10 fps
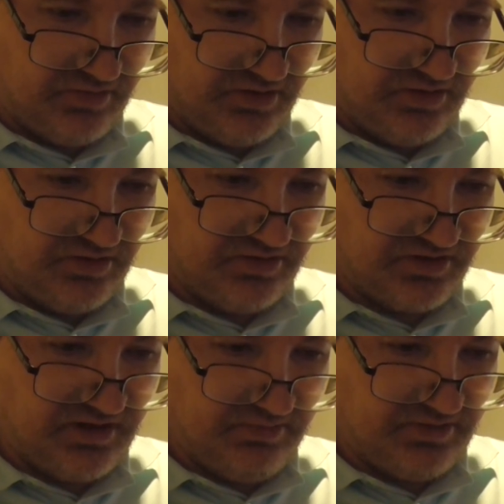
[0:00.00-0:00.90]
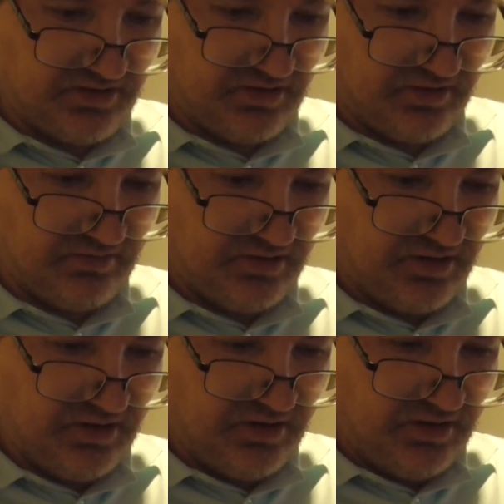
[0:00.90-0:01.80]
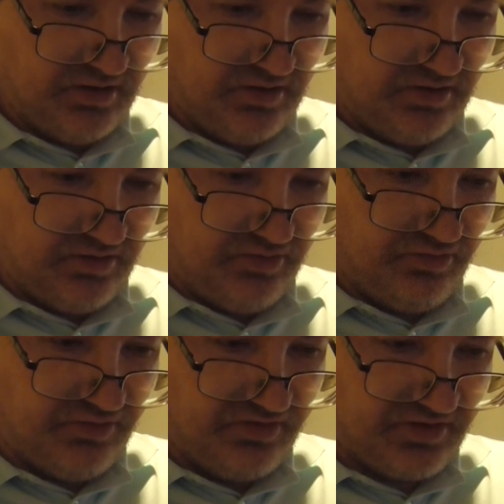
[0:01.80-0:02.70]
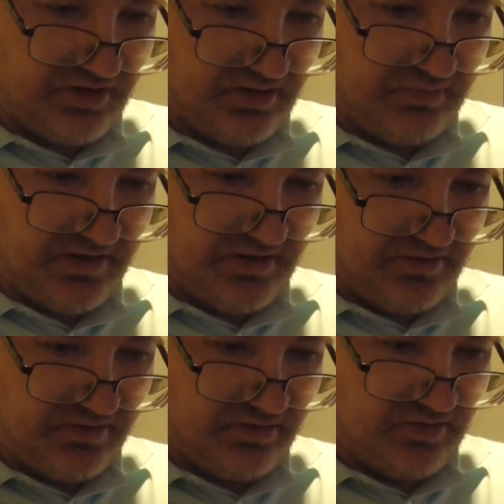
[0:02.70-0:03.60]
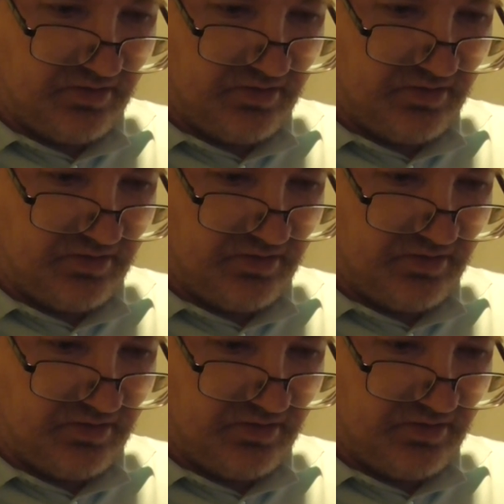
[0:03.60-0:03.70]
Then you just keep the top and do this kind of pattern.